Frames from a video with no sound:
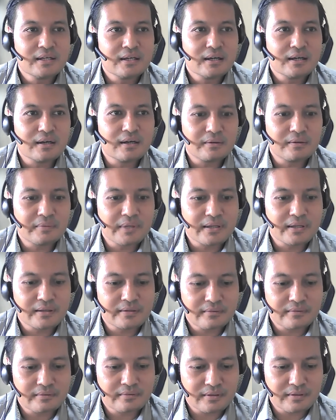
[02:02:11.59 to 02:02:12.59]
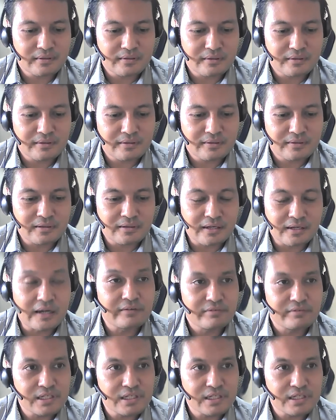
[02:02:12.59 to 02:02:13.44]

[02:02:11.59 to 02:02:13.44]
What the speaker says: I